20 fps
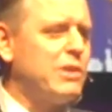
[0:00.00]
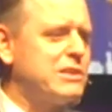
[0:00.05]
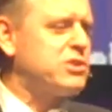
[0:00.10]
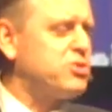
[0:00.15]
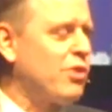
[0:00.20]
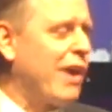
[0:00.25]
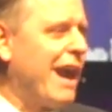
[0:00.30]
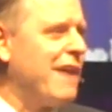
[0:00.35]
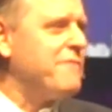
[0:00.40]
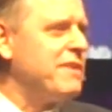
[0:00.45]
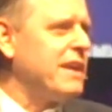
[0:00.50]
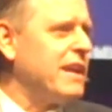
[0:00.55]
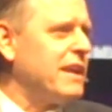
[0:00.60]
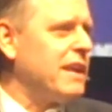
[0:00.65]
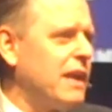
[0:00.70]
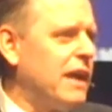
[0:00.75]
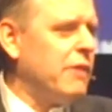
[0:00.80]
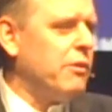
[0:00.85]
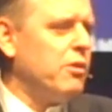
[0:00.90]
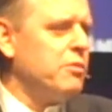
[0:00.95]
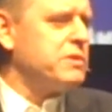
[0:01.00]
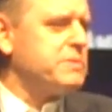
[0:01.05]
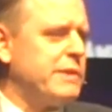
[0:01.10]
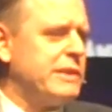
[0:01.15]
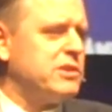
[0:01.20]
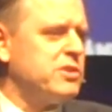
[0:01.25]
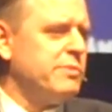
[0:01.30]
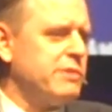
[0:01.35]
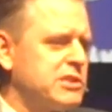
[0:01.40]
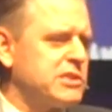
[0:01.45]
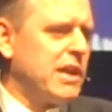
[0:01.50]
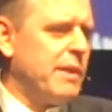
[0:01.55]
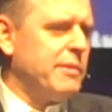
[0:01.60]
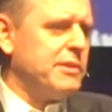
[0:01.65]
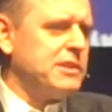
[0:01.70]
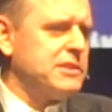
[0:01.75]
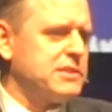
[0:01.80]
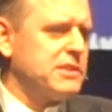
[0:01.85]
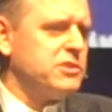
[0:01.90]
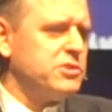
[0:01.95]
What's driving it? I won't spend too much time
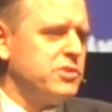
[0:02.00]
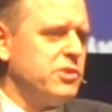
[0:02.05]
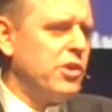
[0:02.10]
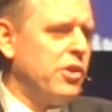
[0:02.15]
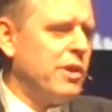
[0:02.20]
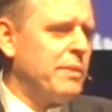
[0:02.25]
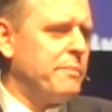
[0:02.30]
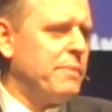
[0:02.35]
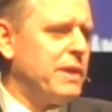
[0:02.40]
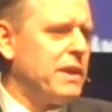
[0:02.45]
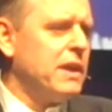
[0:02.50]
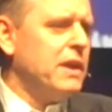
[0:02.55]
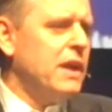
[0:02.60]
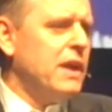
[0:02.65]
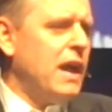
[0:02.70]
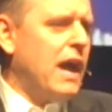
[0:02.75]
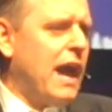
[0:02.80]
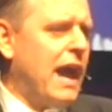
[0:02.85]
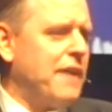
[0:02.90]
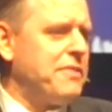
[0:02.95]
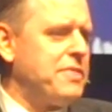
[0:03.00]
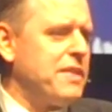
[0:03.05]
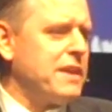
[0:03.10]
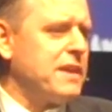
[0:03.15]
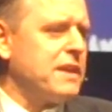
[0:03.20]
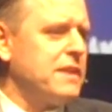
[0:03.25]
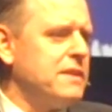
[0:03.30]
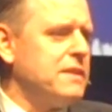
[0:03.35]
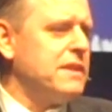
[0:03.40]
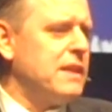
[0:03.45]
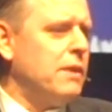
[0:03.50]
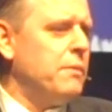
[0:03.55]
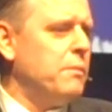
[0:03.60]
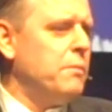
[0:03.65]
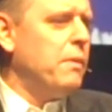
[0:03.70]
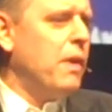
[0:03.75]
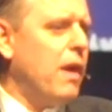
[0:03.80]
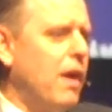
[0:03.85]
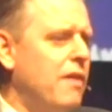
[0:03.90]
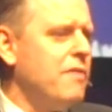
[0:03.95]
on this because you know it, but I think
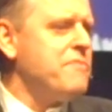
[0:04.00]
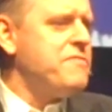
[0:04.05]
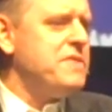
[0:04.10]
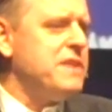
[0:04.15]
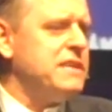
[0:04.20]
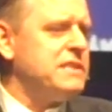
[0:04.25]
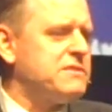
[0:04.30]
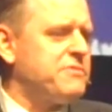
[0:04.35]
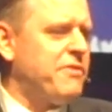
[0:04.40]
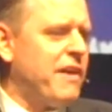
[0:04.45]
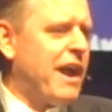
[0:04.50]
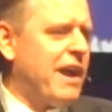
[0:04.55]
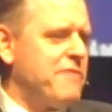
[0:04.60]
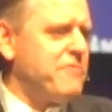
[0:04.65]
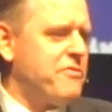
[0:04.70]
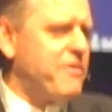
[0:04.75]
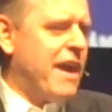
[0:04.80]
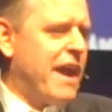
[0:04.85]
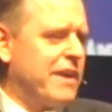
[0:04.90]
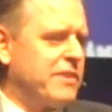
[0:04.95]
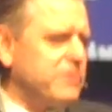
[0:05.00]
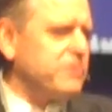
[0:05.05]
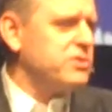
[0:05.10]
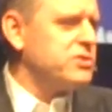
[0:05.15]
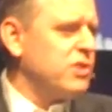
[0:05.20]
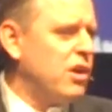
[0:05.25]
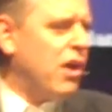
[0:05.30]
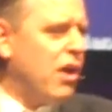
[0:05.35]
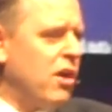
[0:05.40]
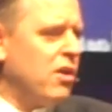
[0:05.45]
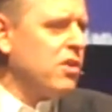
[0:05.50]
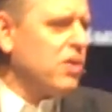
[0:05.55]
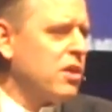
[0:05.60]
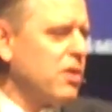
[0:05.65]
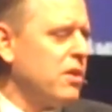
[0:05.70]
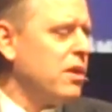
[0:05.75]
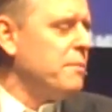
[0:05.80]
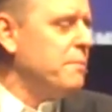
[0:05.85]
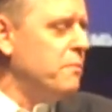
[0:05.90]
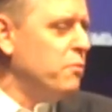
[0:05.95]
of these 5 factors, all
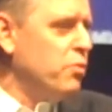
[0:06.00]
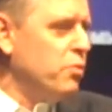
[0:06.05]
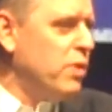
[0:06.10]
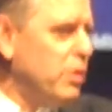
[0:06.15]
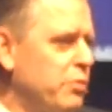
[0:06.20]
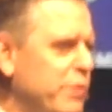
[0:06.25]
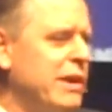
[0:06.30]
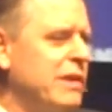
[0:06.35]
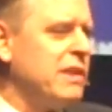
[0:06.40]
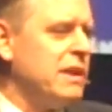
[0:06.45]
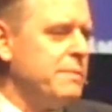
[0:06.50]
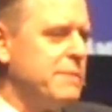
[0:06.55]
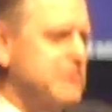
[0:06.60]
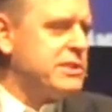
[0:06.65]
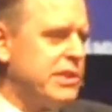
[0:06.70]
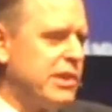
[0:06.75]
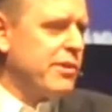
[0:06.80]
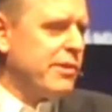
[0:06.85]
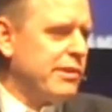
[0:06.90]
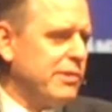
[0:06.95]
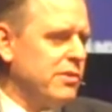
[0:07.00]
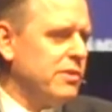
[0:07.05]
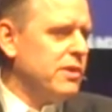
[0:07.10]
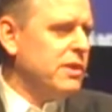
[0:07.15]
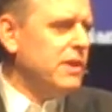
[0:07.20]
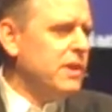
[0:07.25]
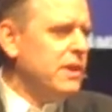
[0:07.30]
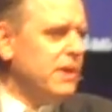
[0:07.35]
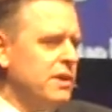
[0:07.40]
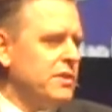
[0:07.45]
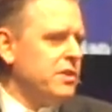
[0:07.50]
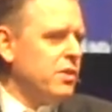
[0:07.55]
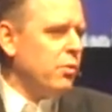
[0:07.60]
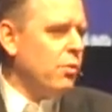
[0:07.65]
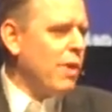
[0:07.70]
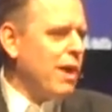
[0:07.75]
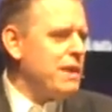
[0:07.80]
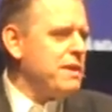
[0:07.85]
are really material. The